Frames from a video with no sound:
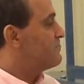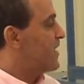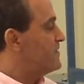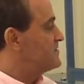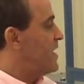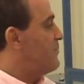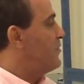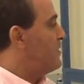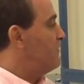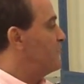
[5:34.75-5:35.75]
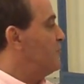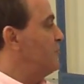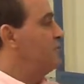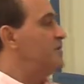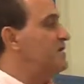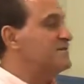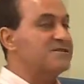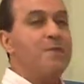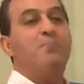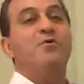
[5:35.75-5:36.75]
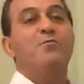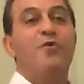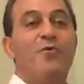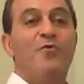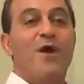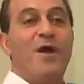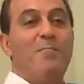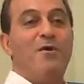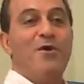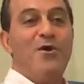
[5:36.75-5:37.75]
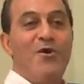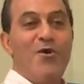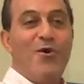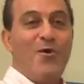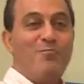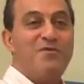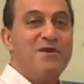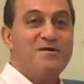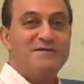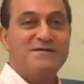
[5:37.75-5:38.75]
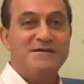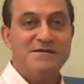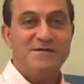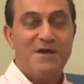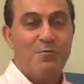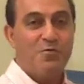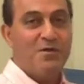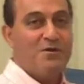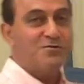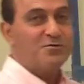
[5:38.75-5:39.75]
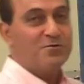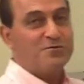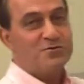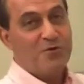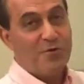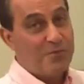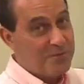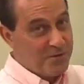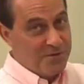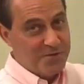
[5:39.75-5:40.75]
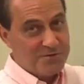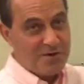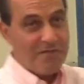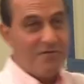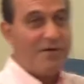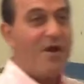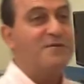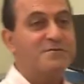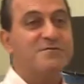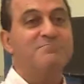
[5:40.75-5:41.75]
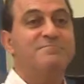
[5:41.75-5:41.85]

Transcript: example of a good simple program on PLC that will let you control traffic lights.